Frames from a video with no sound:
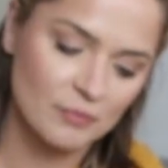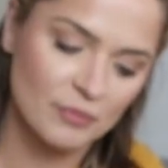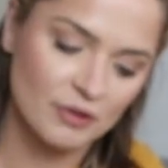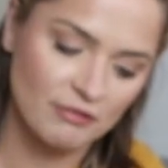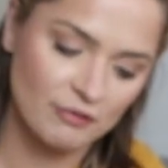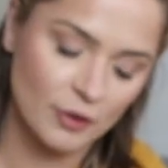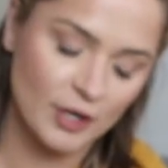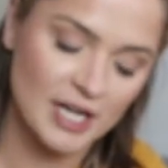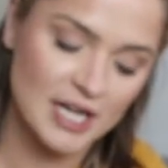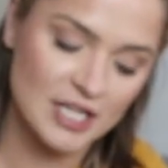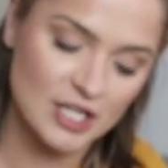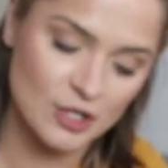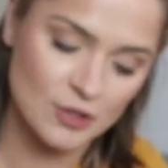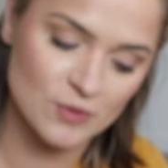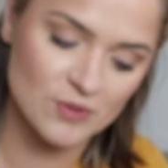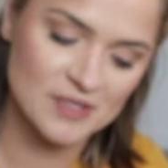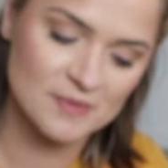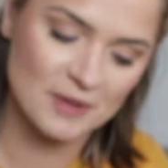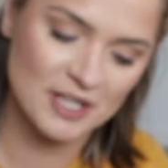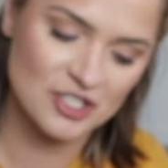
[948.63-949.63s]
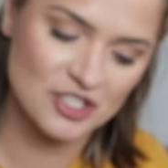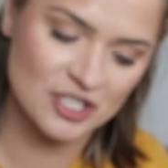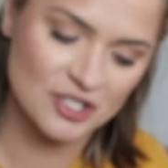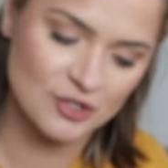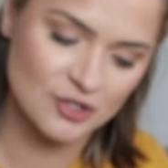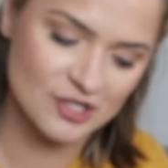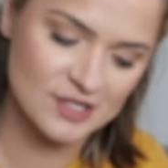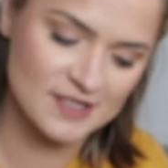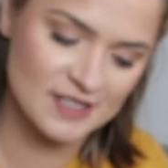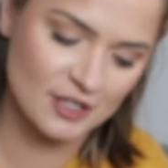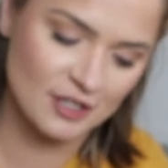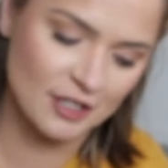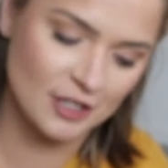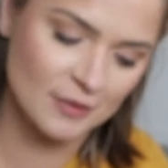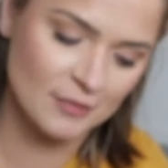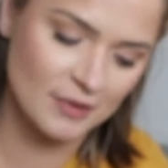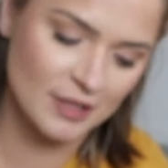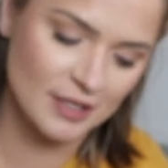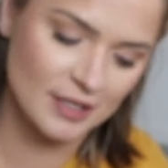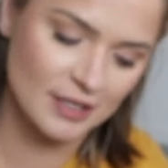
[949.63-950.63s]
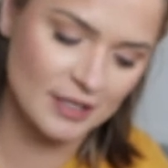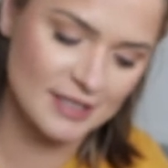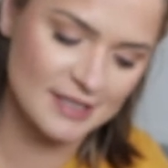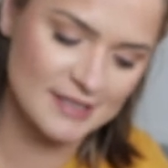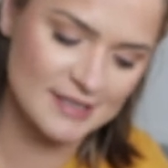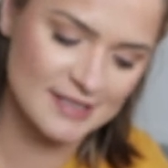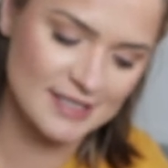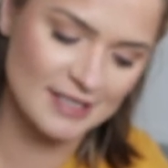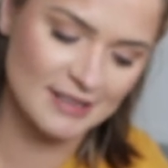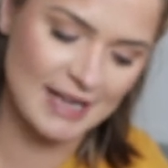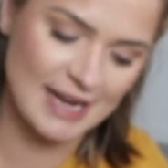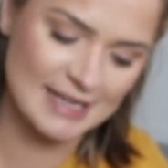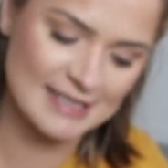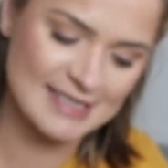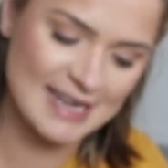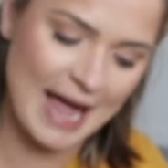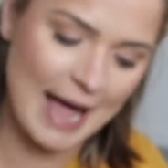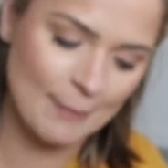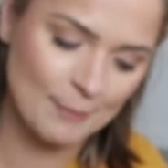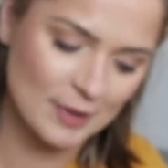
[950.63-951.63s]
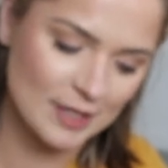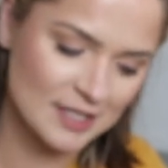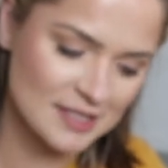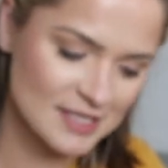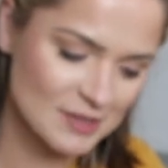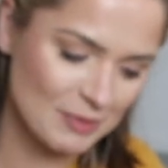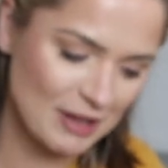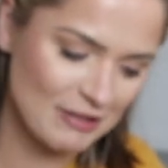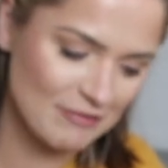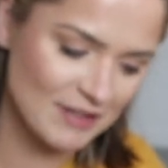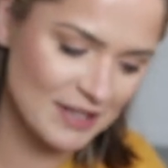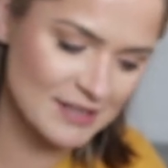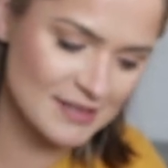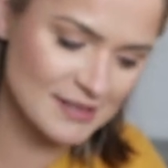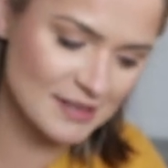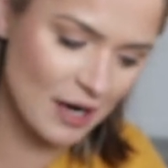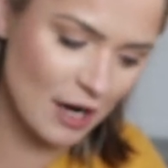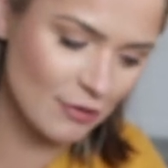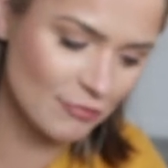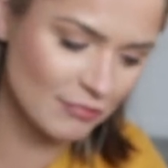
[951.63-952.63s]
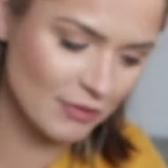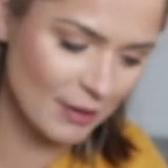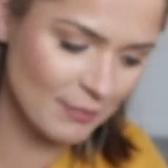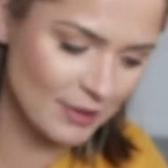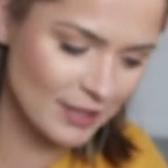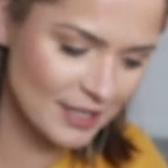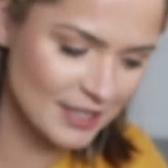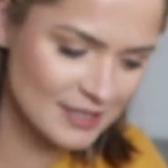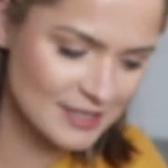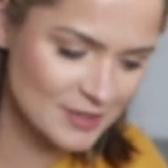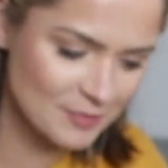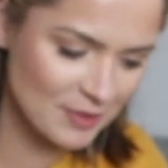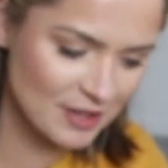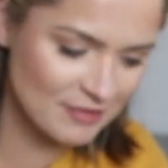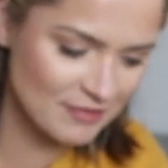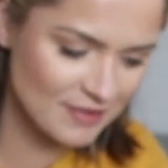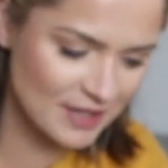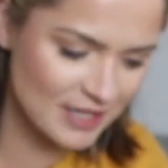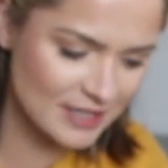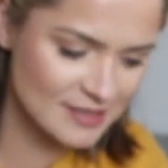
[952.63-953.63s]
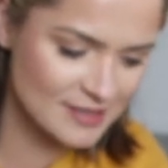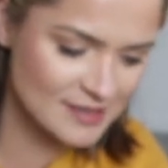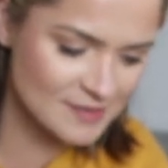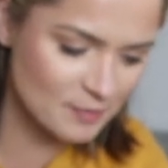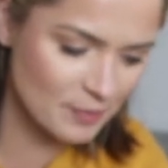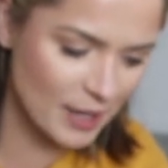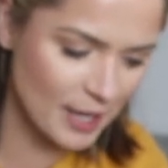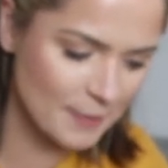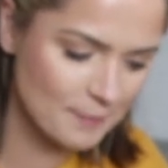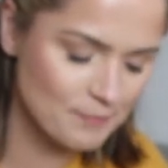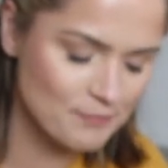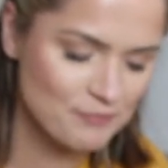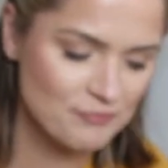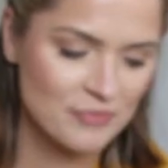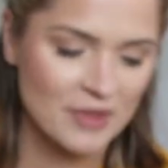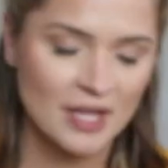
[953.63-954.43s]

before I use my ginger serum, is to tap it into my face, not rub it into my face. But